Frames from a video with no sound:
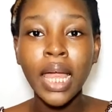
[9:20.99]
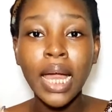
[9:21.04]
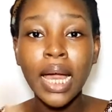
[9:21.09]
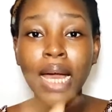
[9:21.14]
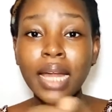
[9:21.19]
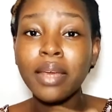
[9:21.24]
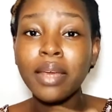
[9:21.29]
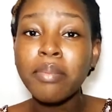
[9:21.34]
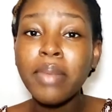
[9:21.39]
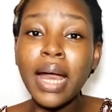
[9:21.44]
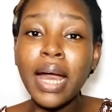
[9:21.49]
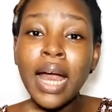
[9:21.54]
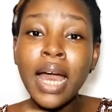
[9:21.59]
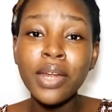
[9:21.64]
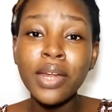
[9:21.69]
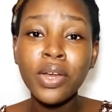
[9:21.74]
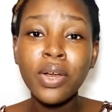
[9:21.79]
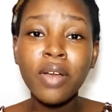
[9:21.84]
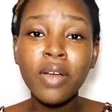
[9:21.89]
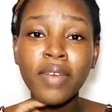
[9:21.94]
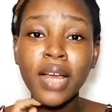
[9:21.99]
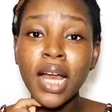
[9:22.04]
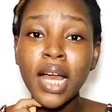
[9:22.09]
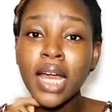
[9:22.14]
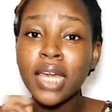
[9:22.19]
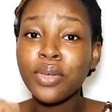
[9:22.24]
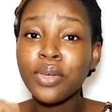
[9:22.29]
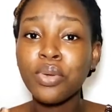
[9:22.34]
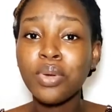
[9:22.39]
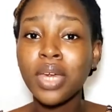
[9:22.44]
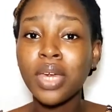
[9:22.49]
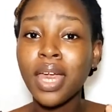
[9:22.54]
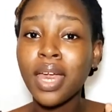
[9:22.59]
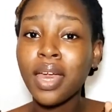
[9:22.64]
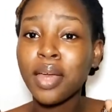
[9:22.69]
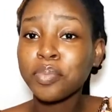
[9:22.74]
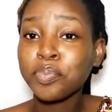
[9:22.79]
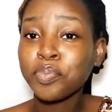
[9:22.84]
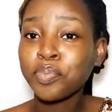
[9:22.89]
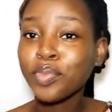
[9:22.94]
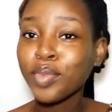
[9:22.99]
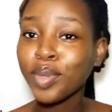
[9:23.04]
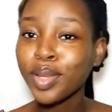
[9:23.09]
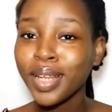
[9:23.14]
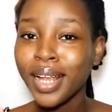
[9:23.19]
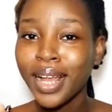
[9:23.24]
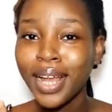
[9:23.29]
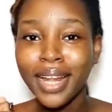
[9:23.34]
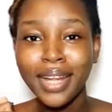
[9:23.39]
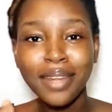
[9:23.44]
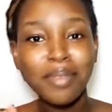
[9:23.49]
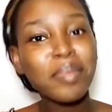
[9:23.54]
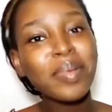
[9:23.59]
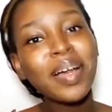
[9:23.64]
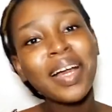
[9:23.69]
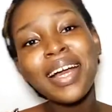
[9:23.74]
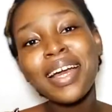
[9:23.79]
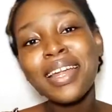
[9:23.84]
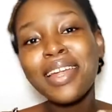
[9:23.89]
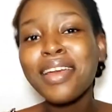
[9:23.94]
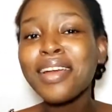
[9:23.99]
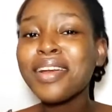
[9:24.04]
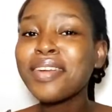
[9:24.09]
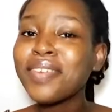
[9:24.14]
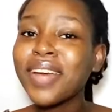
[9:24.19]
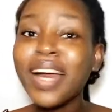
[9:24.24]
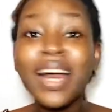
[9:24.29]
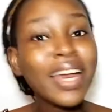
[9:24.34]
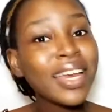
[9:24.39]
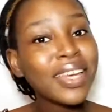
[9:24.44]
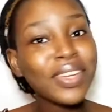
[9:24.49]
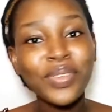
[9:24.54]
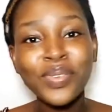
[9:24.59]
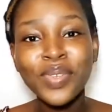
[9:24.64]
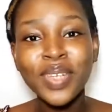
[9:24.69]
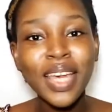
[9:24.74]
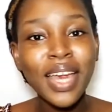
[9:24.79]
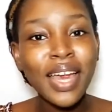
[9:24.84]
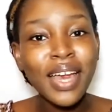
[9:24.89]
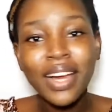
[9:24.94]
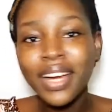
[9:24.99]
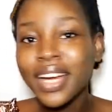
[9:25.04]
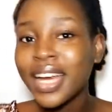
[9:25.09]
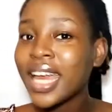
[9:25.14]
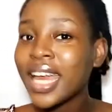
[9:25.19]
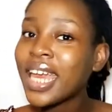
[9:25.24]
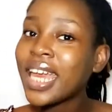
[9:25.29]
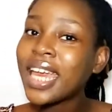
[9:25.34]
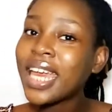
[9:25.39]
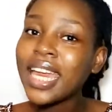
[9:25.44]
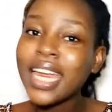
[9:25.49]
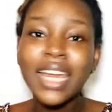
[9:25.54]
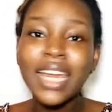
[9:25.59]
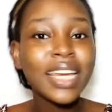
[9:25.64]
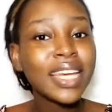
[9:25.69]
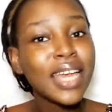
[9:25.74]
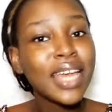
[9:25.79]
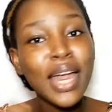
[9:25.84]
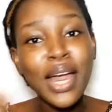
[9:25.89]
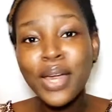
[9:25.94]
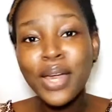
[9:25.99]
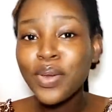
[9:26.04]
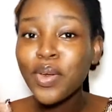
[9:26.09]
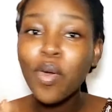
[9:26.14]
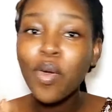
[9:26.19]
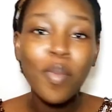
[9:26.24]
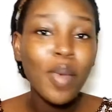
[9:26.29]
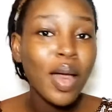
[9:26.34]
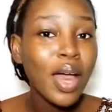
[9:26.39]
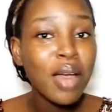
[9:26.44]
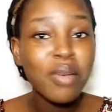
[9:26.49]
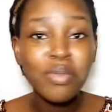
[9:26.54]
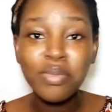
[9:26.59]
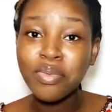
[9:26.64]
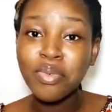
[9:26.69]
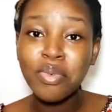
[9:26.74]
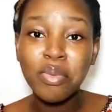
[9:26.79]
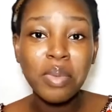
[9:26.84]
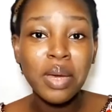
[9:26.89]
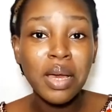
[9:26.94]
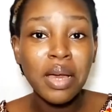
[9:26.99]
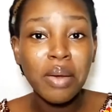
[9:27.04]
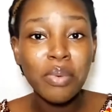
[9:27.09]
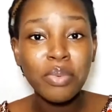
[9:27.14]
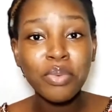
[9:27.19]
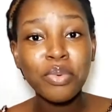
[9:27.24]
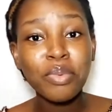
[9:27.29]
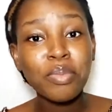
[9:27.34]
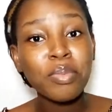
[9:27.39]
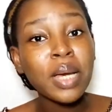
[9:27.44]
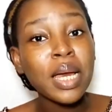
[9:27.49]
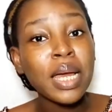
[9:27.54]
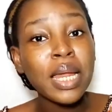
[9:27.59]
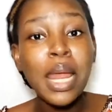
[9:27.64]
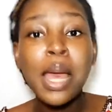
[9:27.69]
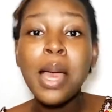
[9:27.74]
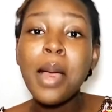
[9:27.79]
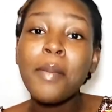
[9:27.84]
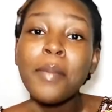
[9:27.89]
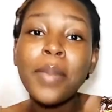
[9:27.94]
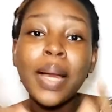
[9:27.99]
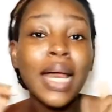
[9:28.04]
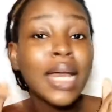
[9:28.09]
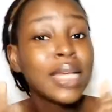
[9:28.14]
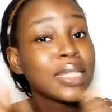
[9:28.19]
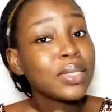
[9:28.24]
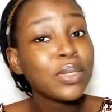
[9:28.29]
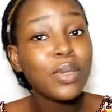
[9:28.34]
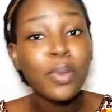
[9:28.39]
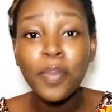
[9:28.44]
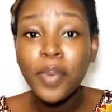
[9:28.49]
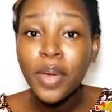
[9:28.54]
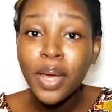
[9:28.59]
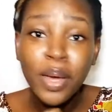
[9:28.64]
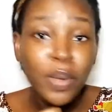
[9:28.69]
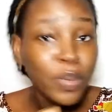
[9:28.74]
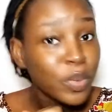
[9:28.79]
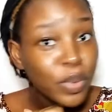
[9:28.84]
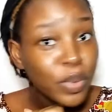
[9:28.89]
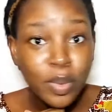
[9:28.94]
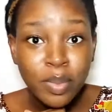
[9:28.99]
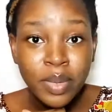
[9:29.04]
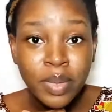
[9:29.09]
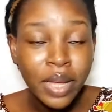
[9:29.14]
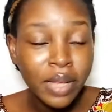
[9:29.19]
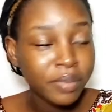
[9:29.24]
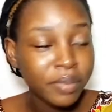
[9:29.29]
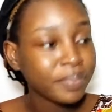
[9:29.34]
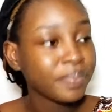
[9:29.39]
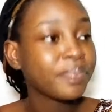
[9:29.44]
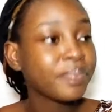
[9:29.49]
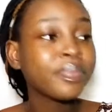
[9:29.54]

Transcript: Are they mad over you, girl? Are they mad over you, girl? Yeah, girl, you're my woman. My super woman.